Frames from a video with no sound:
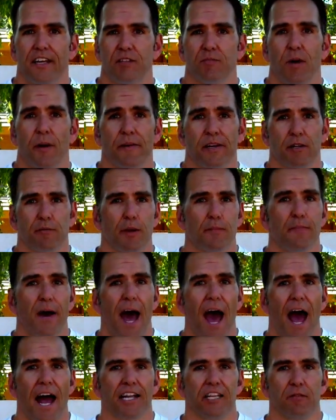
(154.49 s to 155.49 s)
It's probably going to be
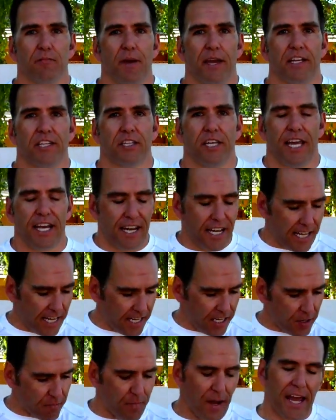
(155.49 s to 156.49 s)
packed and make getting
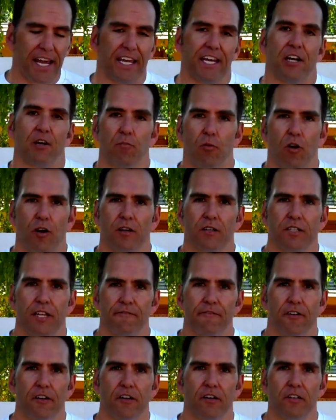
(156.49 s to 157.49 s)
into your bike gear more
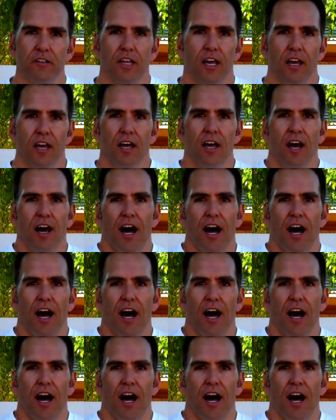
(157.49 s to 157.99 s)
difficult.